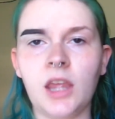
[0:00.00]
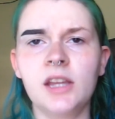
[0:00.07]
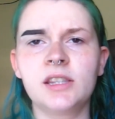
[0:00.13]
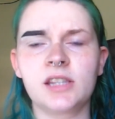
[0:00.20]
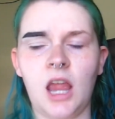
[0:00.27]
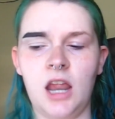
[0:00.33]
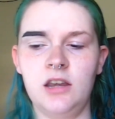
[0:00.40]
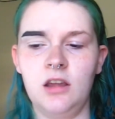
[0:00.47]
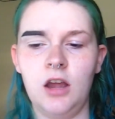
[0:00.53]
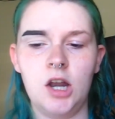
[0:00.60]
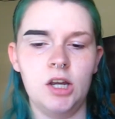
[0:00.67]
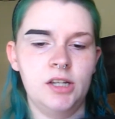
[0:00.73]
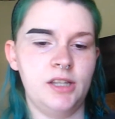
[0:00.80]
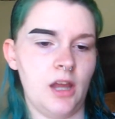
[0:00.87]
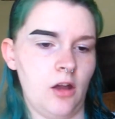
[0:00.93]
it's kind of
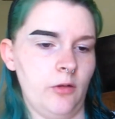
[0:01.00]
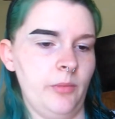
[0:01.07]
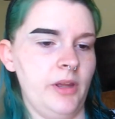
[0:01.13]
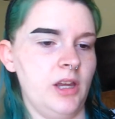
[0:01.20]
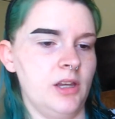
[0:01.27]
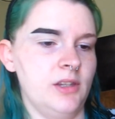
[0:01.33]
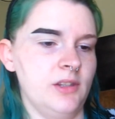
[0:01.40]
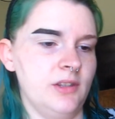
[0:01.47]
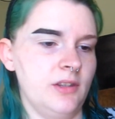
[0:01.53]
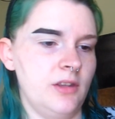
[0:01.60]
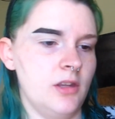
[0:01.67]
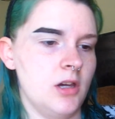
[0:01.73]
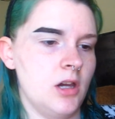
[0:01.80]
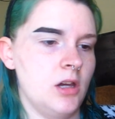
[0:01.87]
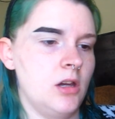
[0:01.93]
hard to tell because
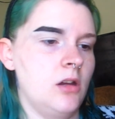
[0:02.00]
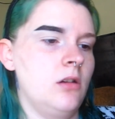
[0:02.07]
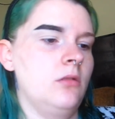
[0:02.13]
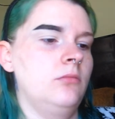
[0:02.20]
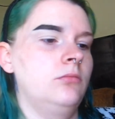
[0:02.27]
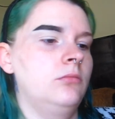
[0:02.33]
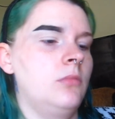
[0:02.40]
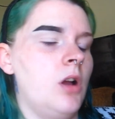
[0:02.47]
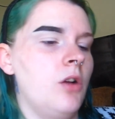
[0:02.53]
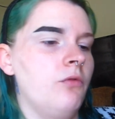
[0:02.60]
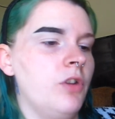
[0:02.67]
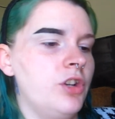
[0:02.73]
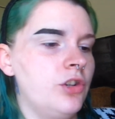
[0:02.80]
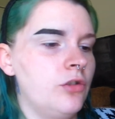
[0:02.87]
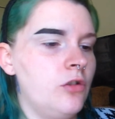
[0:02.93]
the
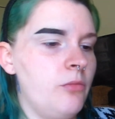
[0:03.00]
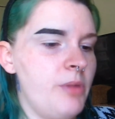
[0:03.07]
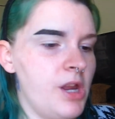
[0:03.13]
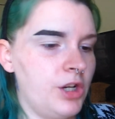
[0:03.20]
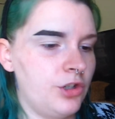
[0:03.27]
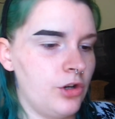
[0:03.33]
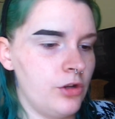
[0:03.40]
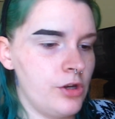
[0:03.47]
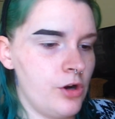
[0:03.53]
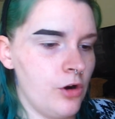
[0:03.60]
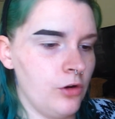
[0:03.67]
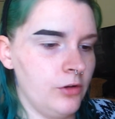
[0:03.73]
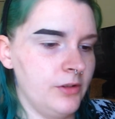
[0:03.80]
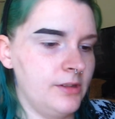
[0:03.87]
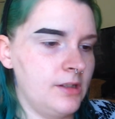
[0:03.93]
original picture, the
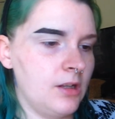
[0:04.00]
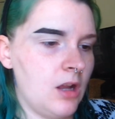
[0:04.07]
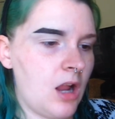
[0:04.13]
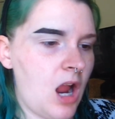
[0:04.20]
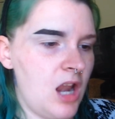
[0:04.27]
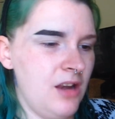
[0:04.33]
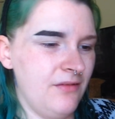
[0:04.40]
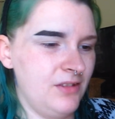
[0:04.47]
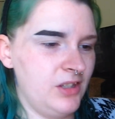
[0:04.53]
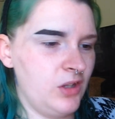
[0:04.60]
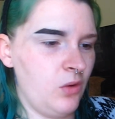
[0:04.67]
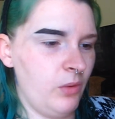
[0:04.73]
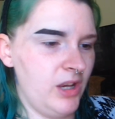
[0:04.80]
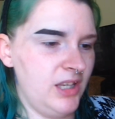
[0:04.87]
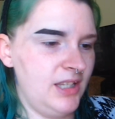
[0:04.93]
girl's kind of
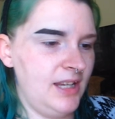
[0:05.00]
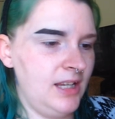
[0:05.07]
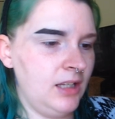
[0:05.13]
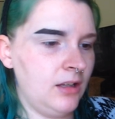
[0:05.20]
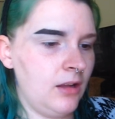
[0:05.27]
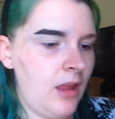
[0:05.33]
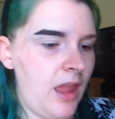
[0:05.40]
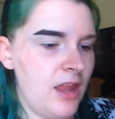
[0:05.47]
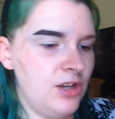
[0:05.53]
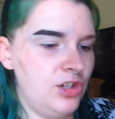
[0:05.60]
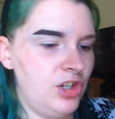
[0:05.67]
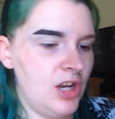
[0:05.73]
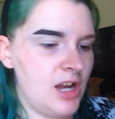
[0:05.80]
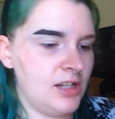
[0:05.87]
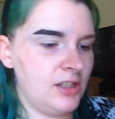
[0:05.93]
squinting and
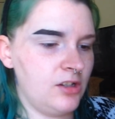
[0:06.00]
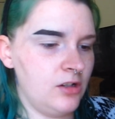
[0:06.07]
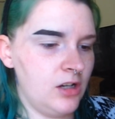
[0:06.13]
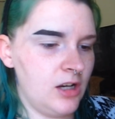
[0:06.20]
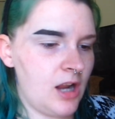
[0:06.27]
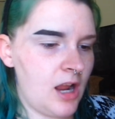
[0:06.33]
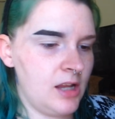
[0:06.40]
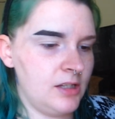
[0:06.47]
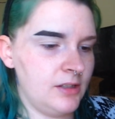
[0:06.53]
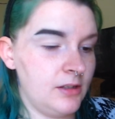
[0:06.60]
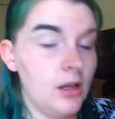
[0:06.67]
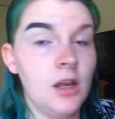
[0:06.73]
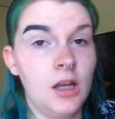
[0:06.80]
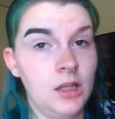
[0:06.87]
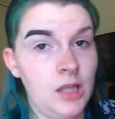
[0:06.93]
she has hooded eyes
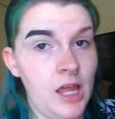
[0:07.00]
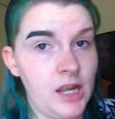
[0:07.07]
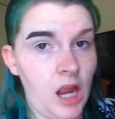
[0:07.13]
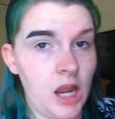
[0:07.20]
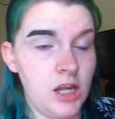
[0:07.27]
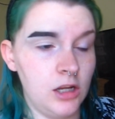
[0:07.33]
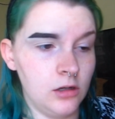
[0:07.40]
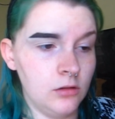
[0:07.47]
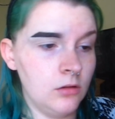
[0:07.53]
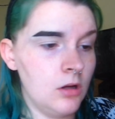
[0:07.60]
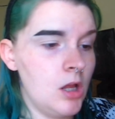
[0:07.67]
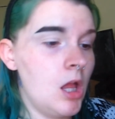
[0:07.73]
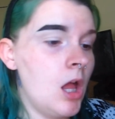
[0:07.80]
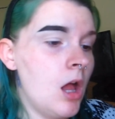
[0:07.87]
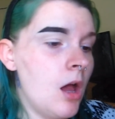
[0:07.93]
like I do,
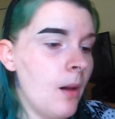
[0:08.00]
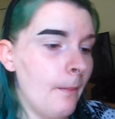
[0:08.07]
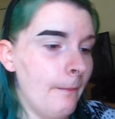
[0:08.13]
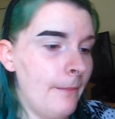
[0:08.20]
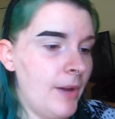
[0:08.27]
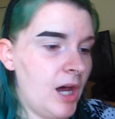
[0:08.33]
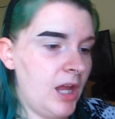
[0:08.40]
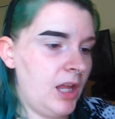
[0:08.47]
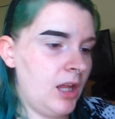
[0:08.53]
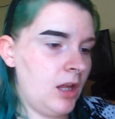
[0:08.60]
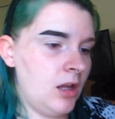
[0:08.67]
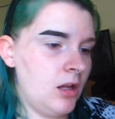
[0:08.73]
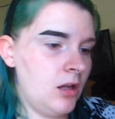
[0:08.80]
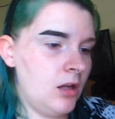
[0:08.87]
but